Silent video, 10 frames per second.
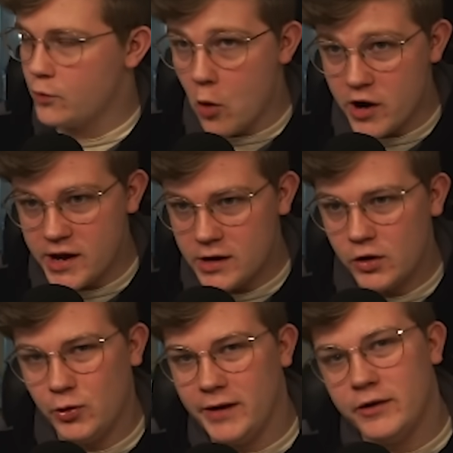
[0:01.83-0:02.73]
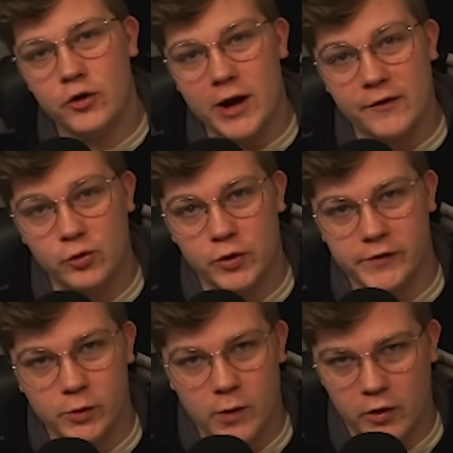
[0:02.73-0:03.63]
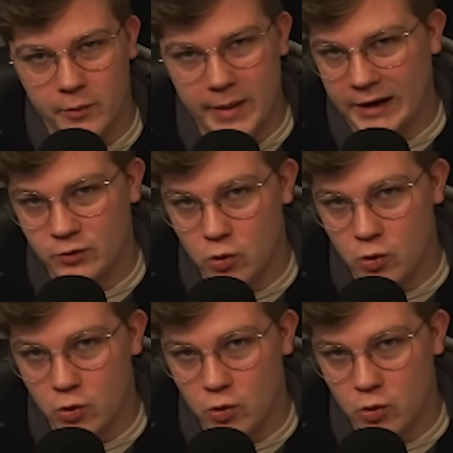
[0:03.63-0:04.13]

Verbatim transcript: morning, good evening, good afternoon, everyone. Welcome back to